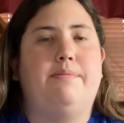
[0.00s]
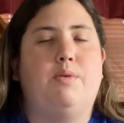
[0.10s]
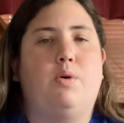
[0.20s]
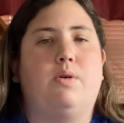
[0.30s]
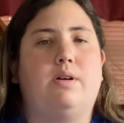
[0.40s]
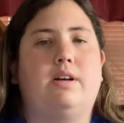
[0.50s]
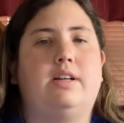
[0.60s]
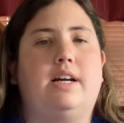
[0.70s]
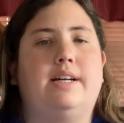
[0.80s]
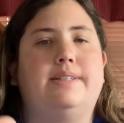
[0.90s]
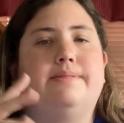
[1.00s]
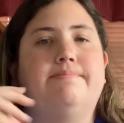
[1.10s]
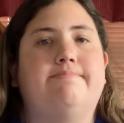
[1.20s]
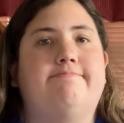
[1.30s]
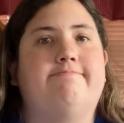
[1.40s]

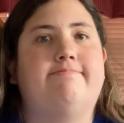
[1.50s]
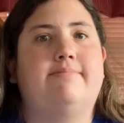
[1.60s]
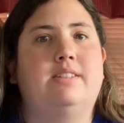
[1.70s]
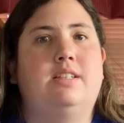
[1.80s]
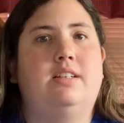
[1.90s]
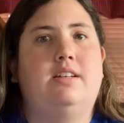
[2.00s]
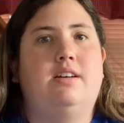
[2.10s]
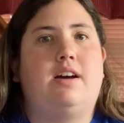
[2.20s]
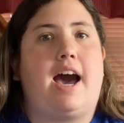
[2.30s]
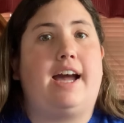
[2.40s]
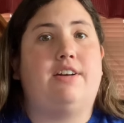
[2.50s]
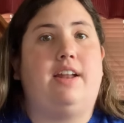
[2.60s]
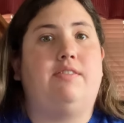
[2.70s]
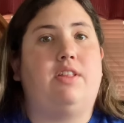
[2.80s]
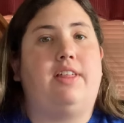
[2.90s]
more higher
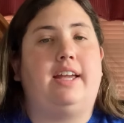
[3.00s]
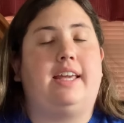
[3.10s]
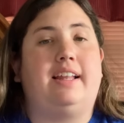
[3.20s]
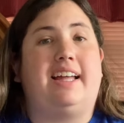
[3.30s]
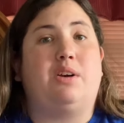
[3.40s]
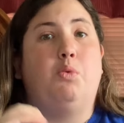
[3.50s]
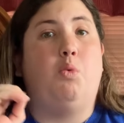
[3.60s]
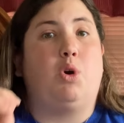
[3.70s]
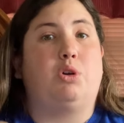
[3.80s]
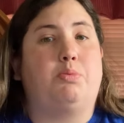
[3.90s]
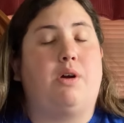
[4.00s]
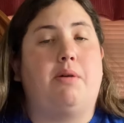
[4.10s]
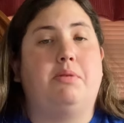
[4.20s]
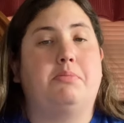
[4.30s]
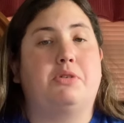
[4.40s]
level thinking, like a word
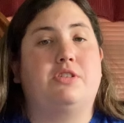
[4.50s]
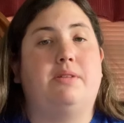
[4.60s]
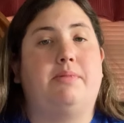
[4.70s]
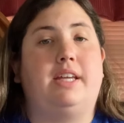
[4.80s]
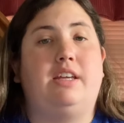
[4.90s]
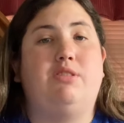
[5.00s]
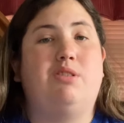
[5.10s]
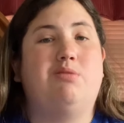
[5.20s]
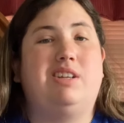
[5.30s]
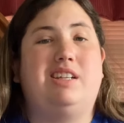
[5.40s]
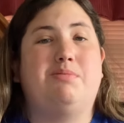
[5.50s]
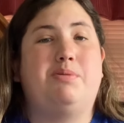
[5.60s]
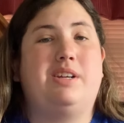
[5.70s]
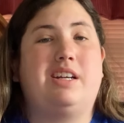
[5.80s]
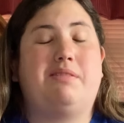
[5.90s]
problem or something. You don't need to
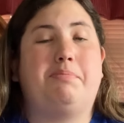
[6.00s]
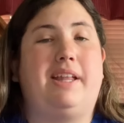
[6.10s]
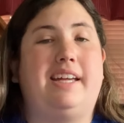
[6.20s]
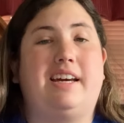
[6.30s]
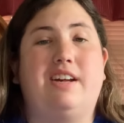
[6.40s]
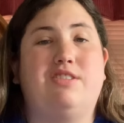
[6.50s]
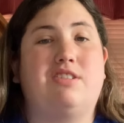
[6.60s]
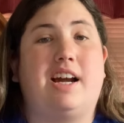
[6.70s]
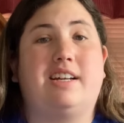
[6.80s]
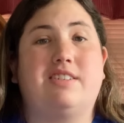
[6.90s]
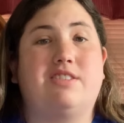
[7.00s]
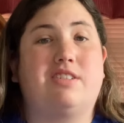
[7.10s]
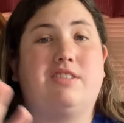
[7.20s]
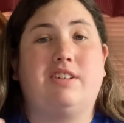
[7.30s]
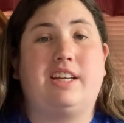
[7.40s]
put it plain cut and dry because they're
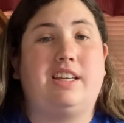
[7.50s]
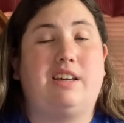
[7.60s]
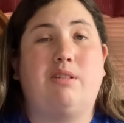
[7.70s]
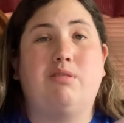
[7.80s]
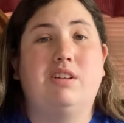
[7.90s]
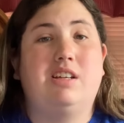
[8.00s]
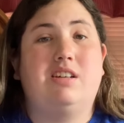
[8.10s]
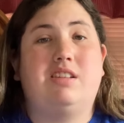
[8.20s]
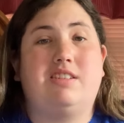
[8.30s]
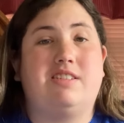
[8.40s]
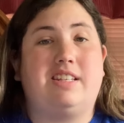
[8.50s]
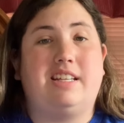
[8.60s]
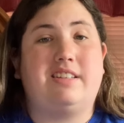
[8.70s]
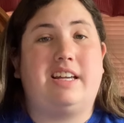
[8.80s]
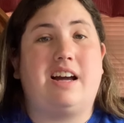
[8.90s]
going to look at you. This is
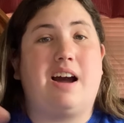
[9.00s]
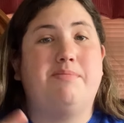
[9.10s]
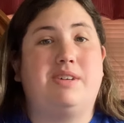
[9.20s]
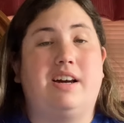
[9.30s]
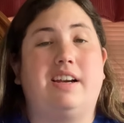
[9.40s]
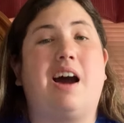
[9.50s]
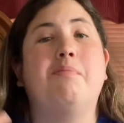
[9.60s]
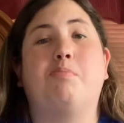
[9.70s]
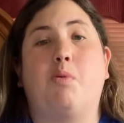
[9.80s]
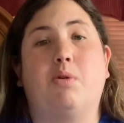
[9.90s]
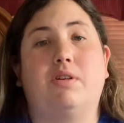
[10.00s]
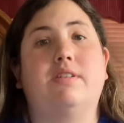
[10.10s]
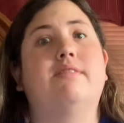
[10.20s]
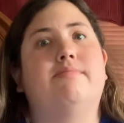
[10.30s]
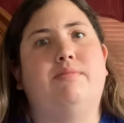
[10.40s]
easy. I'm done. I'm bored.
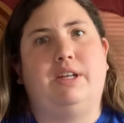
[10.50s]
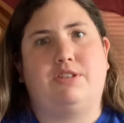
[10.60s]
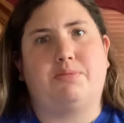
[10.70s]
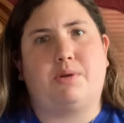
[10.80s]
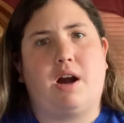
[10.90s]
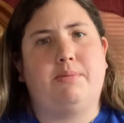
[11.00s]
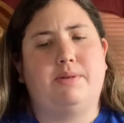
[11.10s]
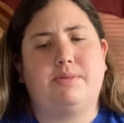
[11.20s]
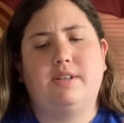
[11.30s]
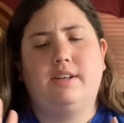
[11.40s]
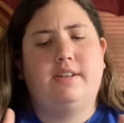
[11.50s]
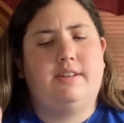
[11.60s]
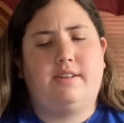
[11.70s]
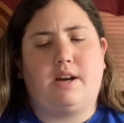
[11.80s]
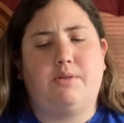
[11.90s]
Leads to problems.
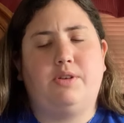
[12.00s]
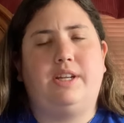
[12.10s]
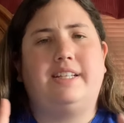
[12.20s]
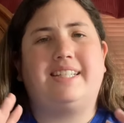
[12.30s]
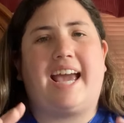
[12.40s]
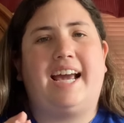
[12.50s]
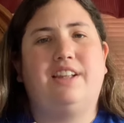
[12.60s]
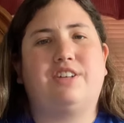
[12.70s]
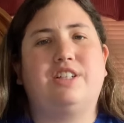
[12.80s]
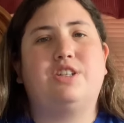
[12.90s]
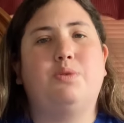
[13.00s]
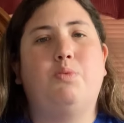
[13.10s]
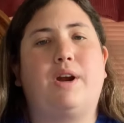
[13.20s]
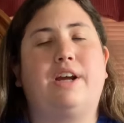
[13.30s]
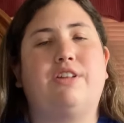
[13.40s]
No, you need to tailor it to
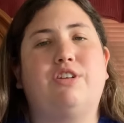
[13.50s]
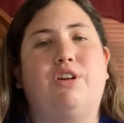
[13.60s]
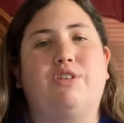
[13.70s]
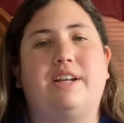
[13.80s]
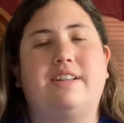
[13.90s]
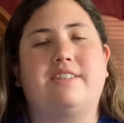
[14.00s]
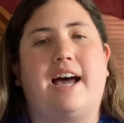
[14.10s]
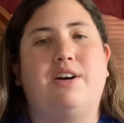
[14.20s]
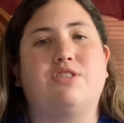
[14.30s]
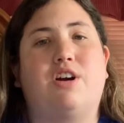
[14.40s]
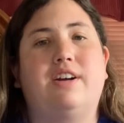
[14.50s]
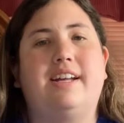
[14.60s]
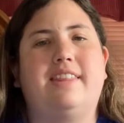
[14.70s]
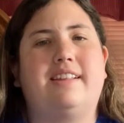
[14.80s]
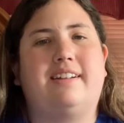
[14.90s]
where their learning styles are
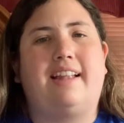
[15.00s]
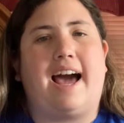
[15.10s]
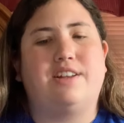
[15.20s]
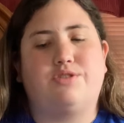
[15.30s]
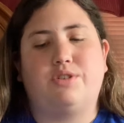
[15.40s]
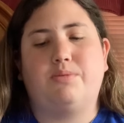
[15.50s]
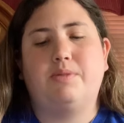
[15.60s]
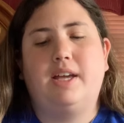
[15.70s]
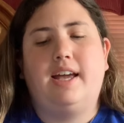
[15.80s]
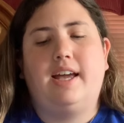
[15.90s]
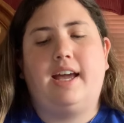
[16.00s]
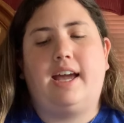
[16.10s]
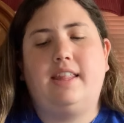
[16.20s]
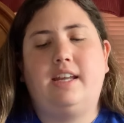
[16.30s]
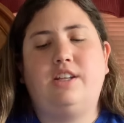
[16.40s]
in the classroom.
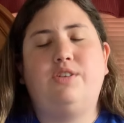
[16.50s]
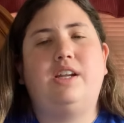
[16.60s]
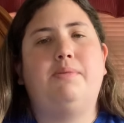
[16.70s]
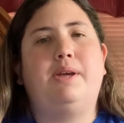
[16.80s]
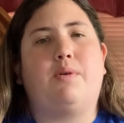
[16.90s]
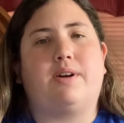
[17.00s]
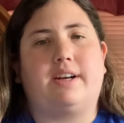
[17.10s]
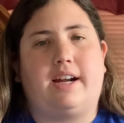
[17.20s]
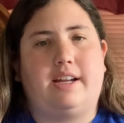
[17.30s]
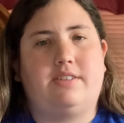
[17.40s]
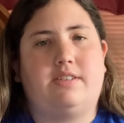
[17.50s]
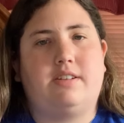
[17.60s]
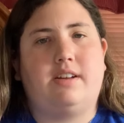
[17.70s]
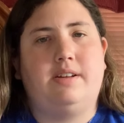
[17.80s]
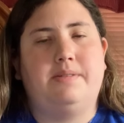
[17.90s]
And then you need to be organized.
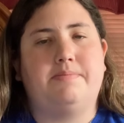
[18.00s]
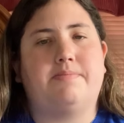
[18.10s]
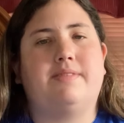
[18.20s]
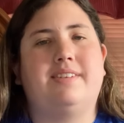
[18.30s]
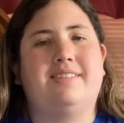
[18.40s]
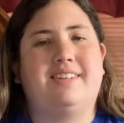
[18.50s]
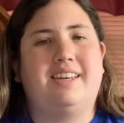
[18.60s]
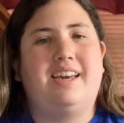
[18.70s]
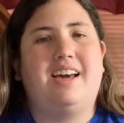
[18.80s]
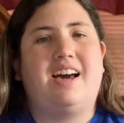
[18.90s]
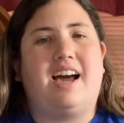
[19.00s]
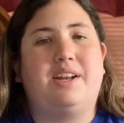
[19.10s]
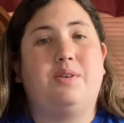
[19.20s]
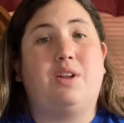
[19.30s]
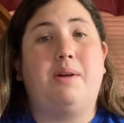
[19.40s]
I
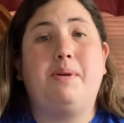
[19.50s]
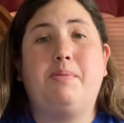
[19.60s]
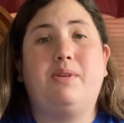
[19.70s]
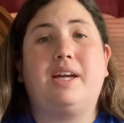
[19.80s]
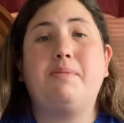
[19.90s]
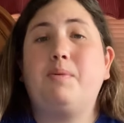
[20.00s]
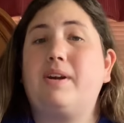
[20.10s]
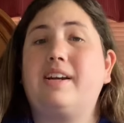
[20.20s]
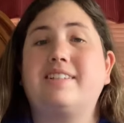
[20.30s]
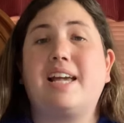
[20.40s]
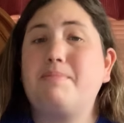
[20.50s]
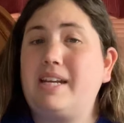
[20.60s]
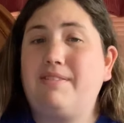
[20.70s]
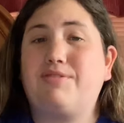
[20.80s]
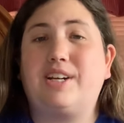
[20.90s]
know a lot of people look at me weird because I'm a
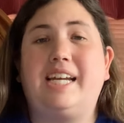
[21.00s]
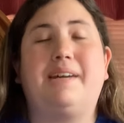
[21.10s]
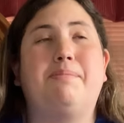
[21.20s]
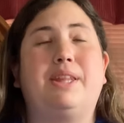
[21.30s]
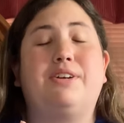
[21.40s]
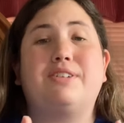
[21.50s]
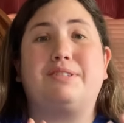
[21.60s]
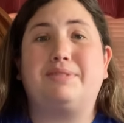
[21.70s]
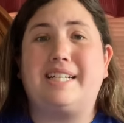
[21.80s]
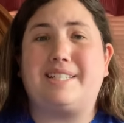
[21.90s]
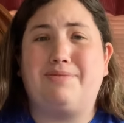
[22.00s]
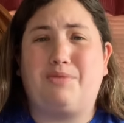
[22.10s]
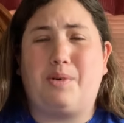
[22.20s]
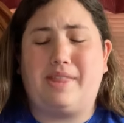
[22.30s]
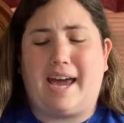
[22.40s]
neat freak, but there's a reason
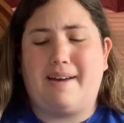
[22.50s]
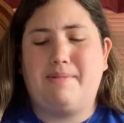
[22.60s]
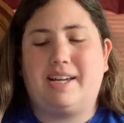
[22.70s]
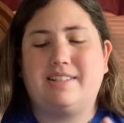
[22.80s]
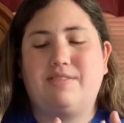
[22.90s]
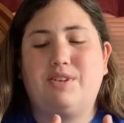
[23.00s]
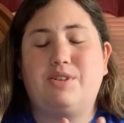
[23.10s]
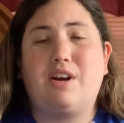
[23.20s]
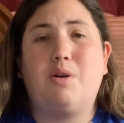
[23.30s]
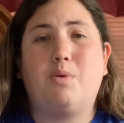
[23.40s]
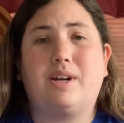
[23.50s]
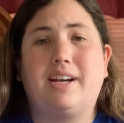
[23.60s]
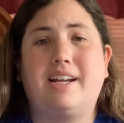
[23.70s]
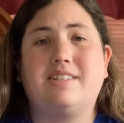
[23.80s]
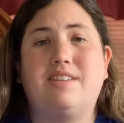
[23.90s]
for that. Because if you're not
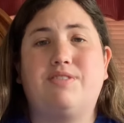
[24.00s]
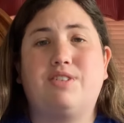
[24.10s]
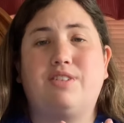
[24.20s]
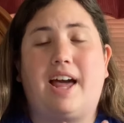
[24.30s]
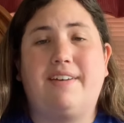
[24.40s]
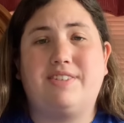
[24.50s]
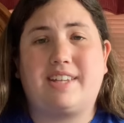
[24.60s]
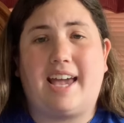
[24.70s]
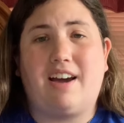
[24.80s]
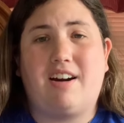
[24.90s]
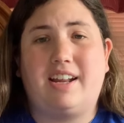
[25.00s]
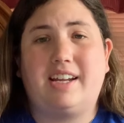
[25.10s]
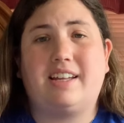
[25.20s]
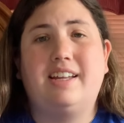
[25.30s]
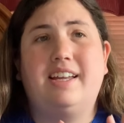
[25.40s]
organized, if your life is
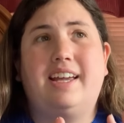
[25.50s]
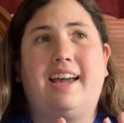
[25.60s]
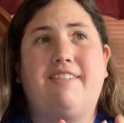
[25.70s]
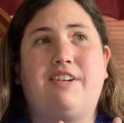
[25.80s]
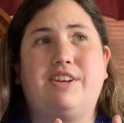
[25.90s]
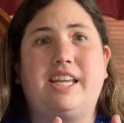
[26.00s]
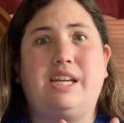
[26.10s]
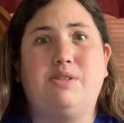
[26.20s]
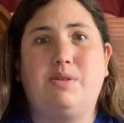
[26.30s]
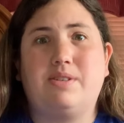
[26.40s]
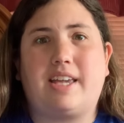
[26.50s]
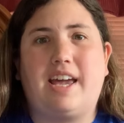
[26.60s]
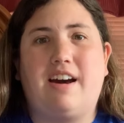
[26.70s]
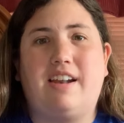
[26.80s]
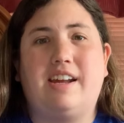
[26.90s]
chaotic, if everything you do is
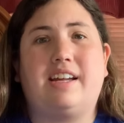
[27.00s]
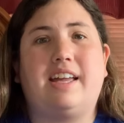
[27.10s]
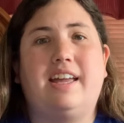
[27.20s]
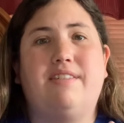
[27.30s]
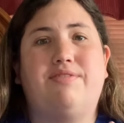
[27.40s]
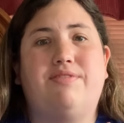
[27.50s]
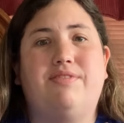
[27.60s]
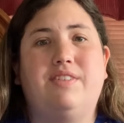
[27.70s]
chaotic, if